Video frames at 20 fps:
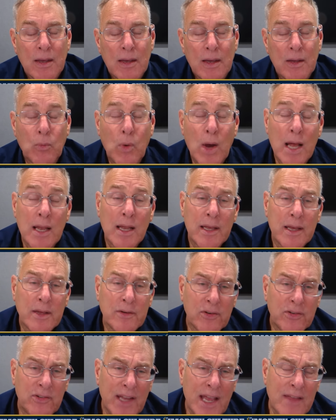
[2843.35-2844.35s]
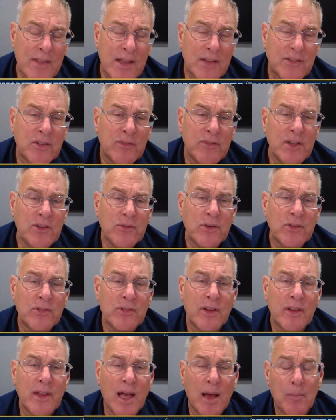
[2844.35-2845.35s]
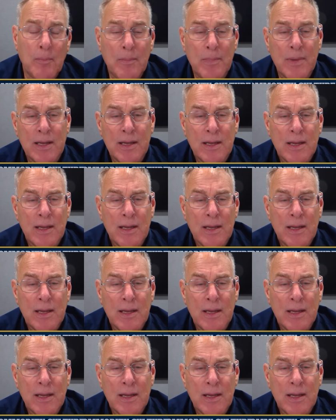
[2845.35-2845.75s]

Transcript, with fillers: And while I understand that's of interest to them,